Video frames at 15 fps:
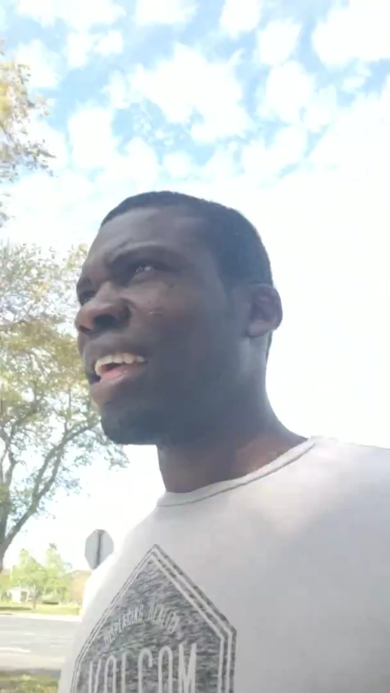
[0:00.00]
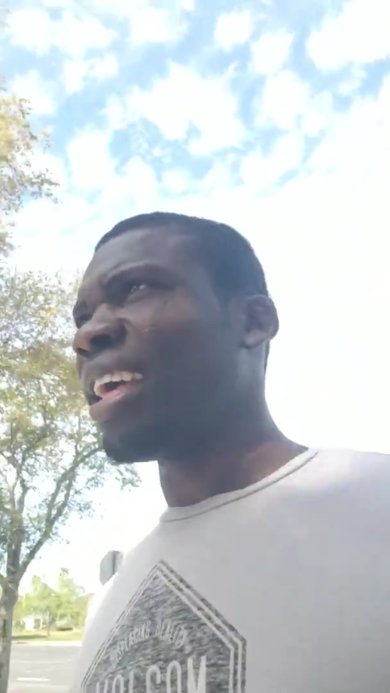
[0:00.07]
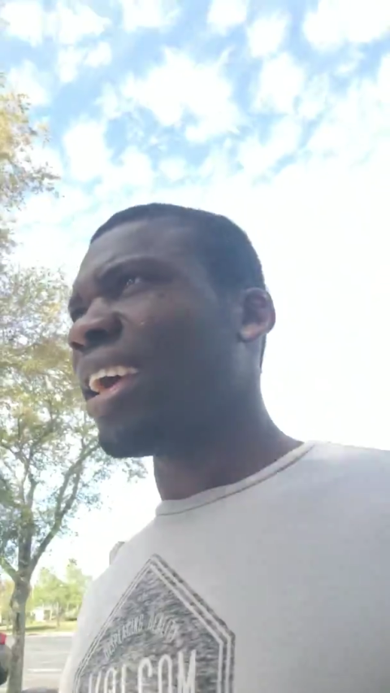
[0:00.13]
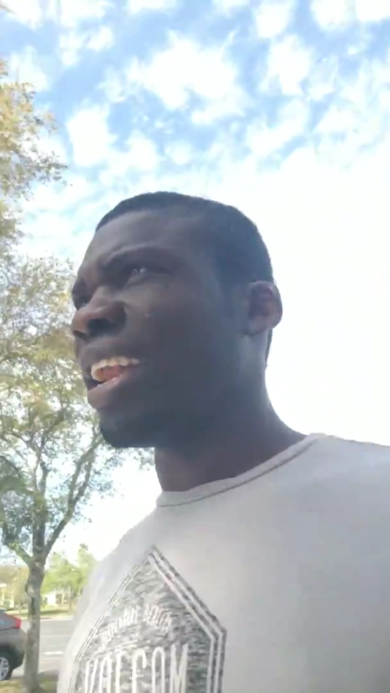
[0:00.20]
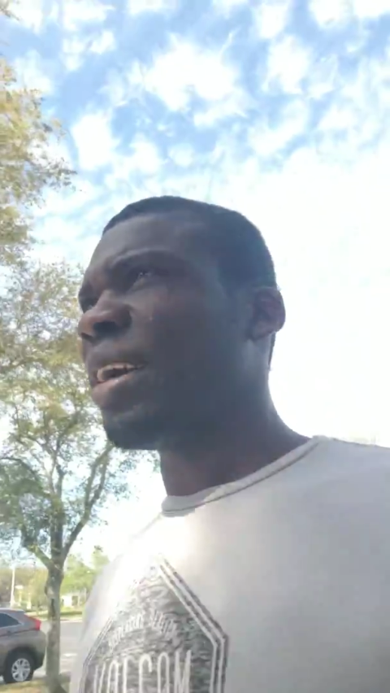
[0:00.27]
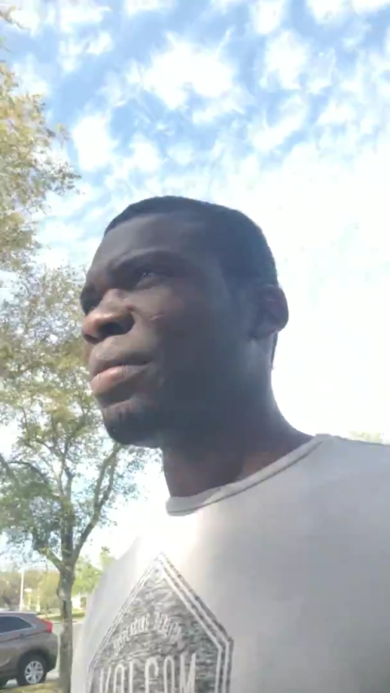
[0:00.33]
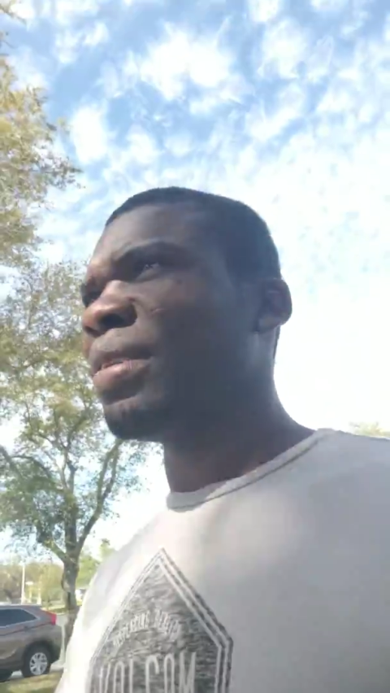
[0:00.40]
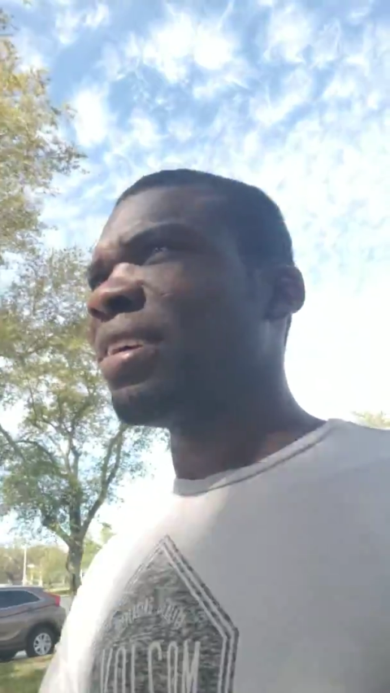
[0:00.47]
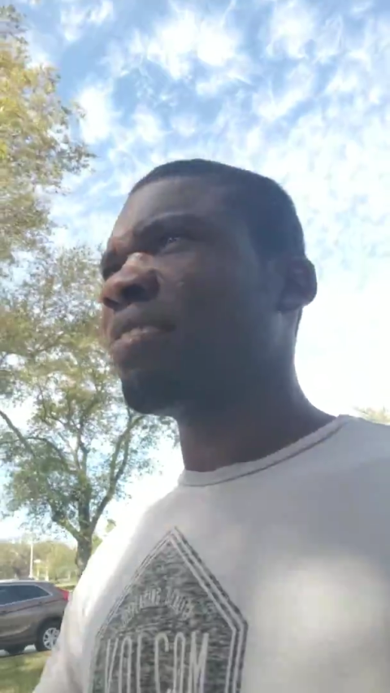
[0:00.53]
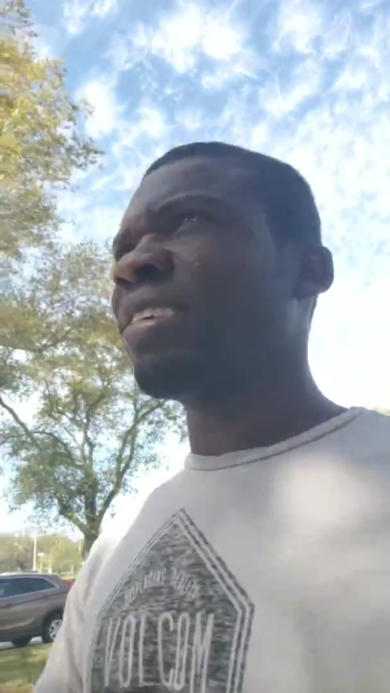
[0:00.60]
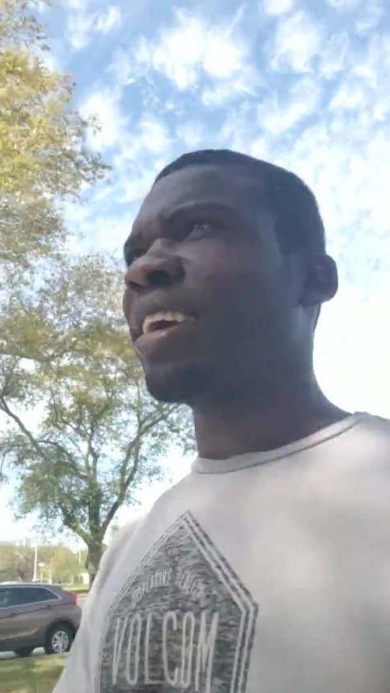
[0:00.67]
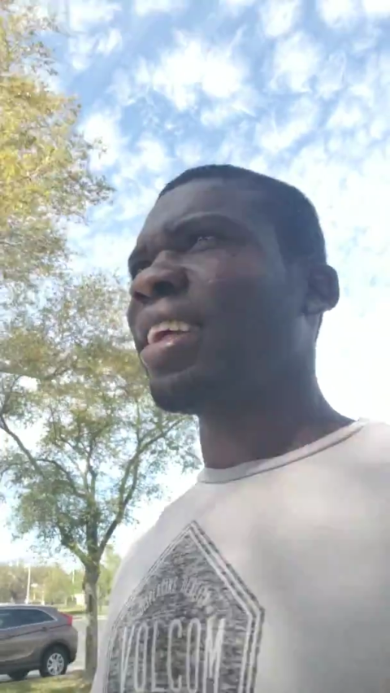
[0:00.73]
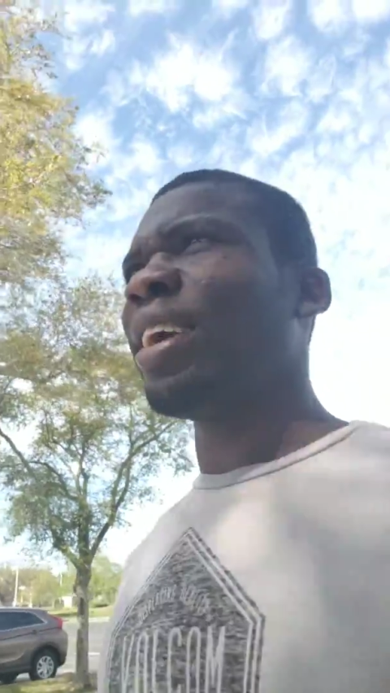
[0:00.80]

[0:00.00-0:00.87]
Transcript: and I'm just taking